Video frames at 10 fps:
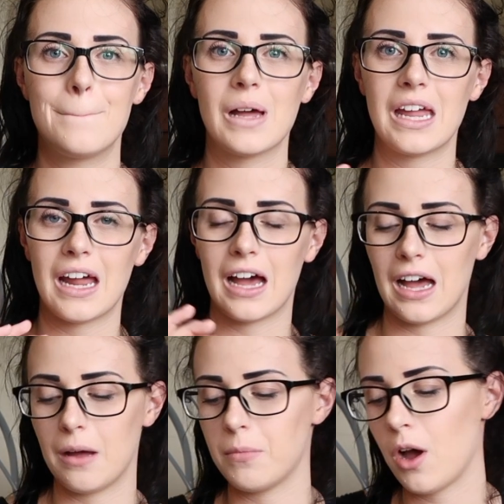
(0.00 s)
But
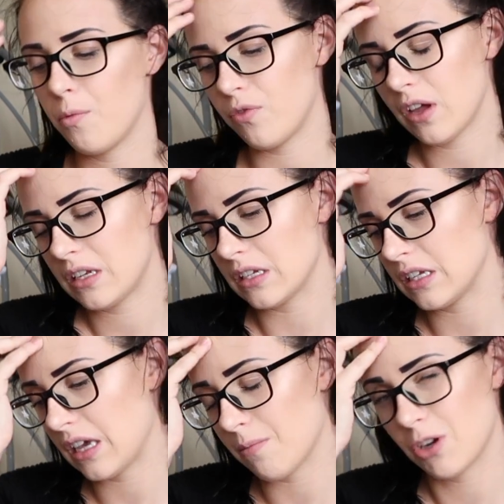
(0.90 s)
hopefully it
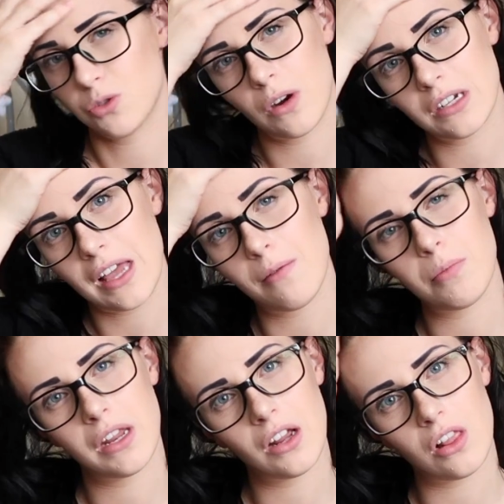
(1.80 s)
doesn't get much worse. I've been
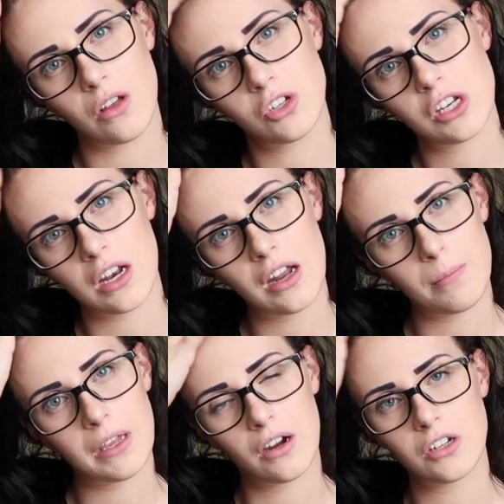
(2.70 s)
putting lotion on
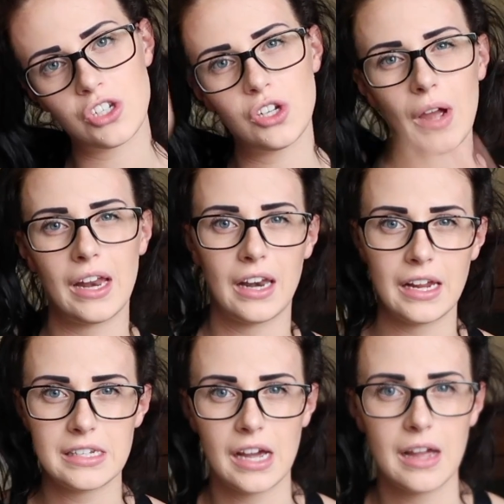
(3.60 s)
up here too at
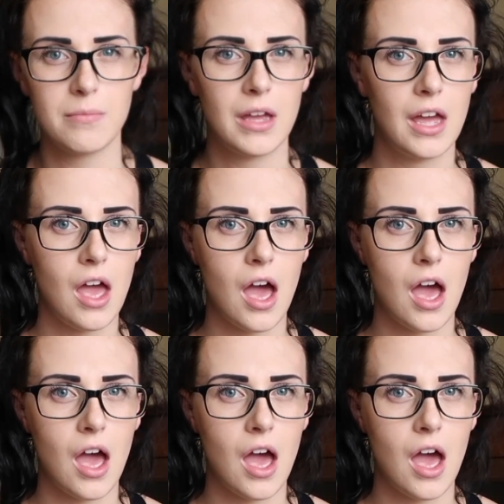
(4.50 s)
nighttime.